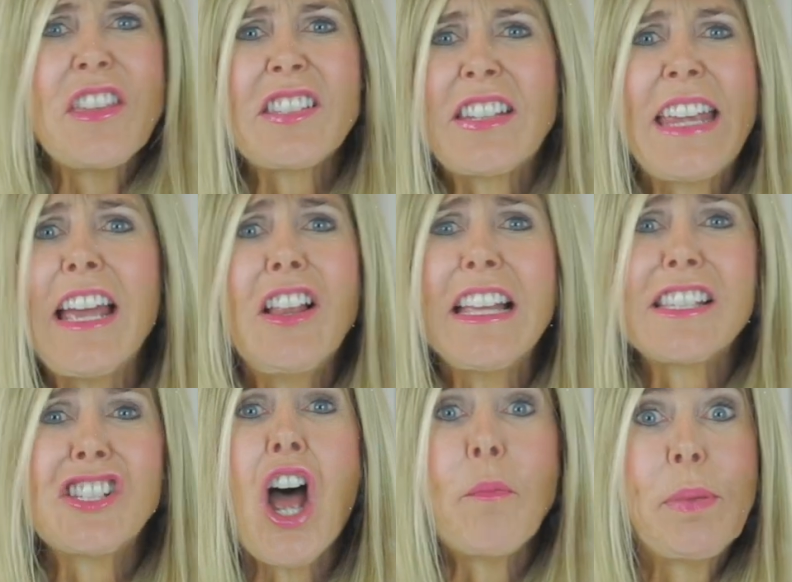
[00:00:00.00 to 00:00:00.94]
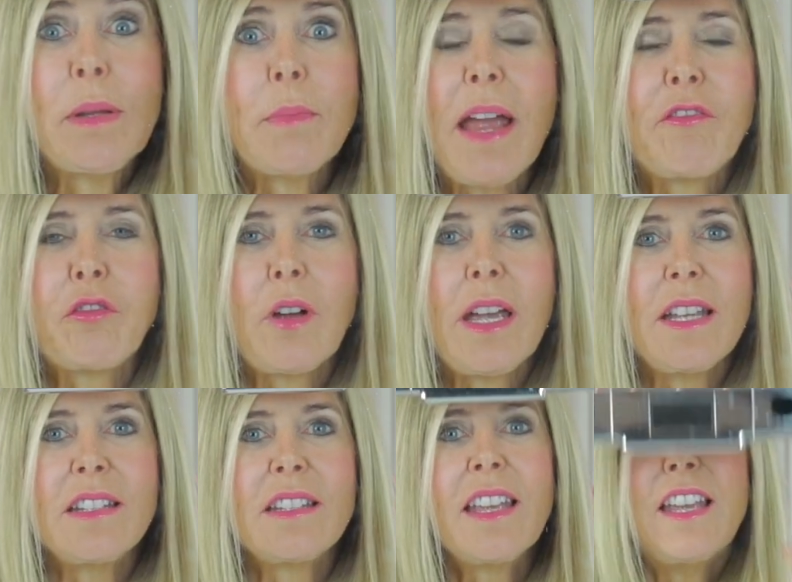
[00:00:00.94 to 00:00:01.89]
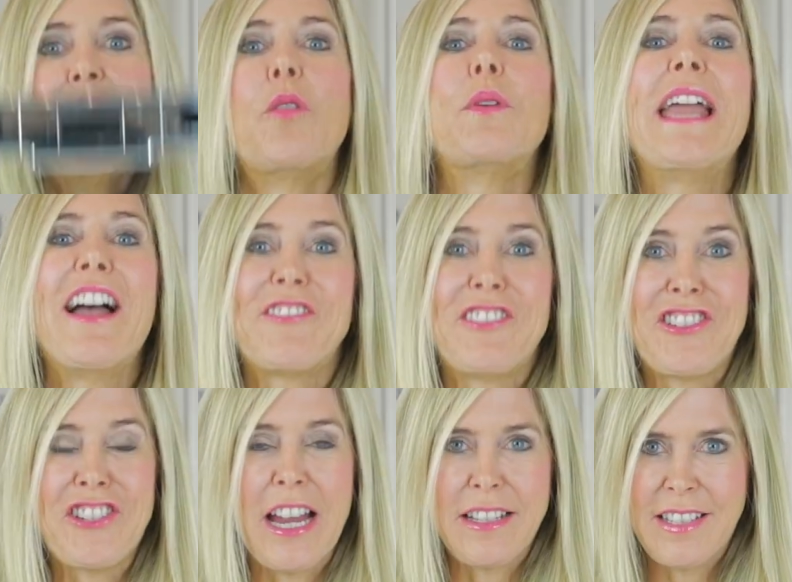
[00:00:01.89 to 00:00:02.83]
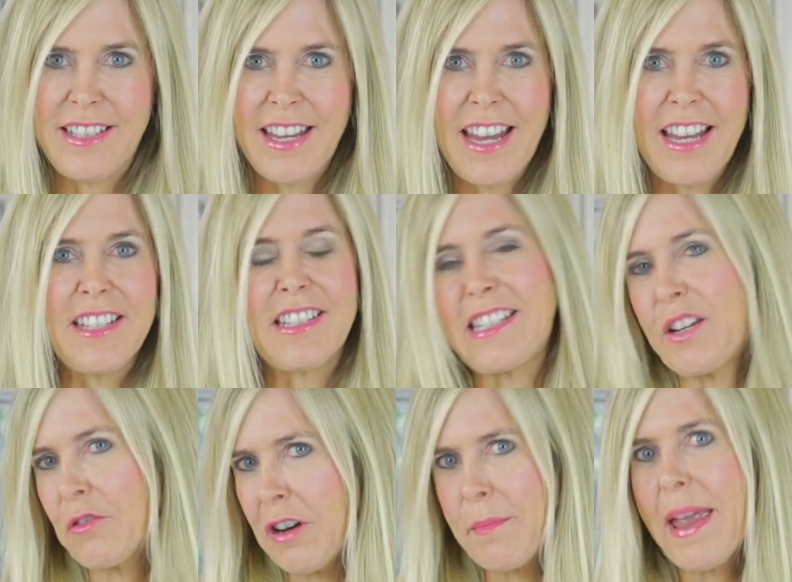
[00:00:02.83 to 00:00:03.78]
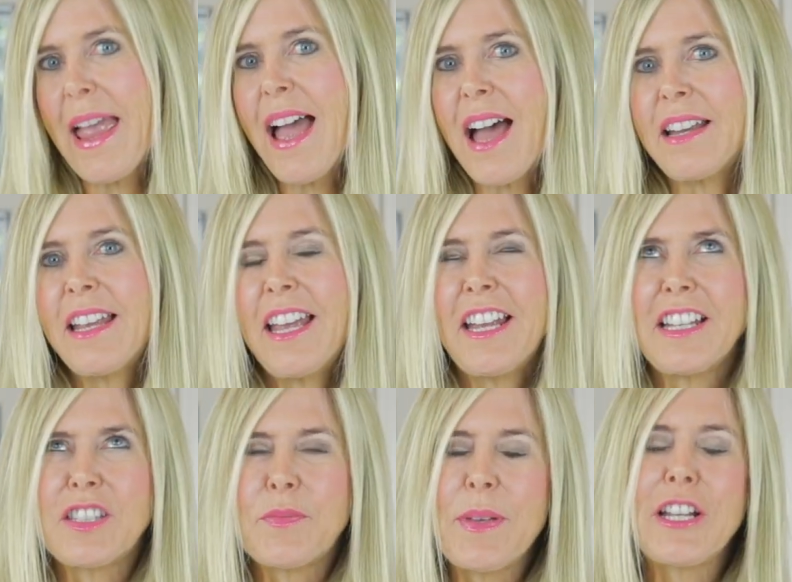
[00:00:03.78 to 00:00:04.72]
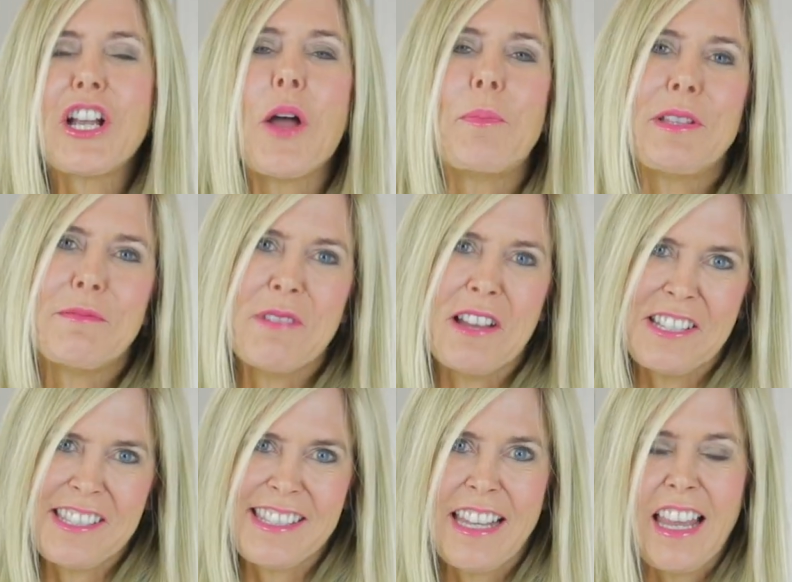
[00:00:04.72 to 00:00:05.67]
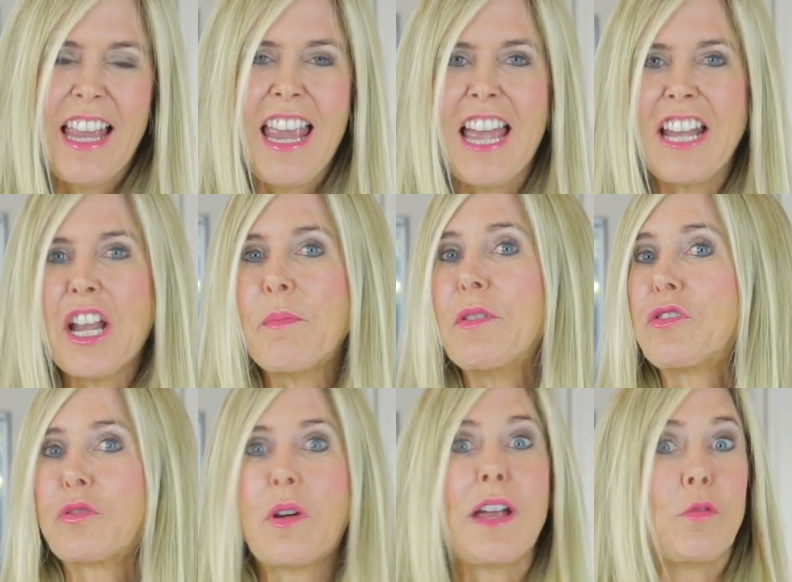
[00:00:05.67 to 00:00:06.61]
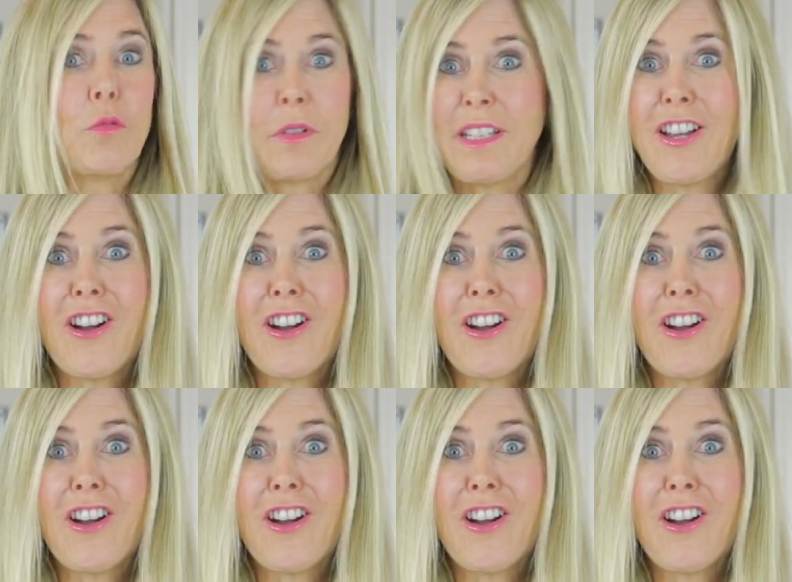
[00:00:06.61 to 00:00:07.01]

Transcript: The scale has not been my friend. We have to check today to see where I'm at. It's been a couple of months, and I've been trying really